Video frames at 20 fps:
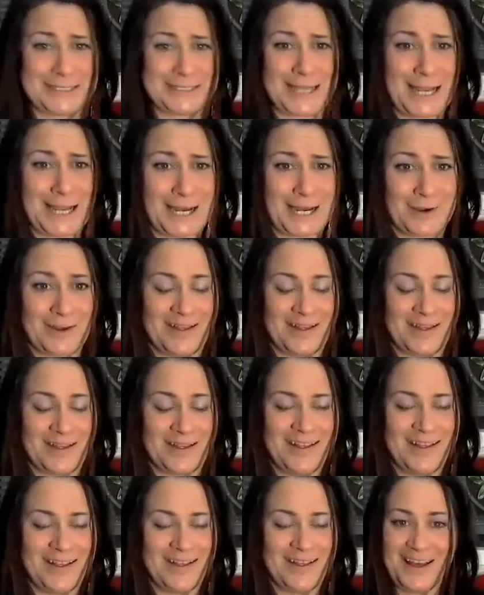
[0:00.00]
tired.
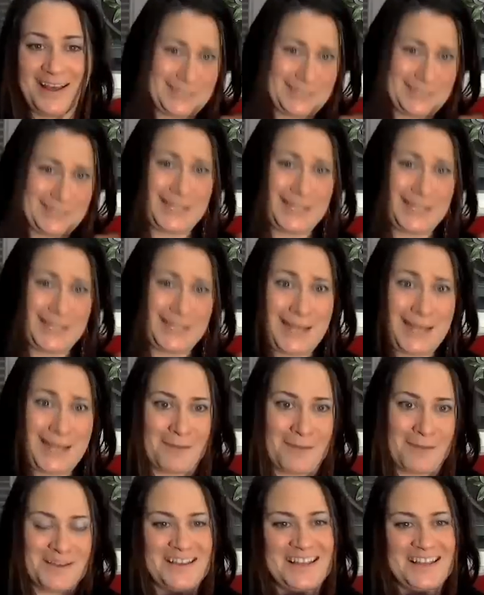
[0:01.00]
I'd take a nap.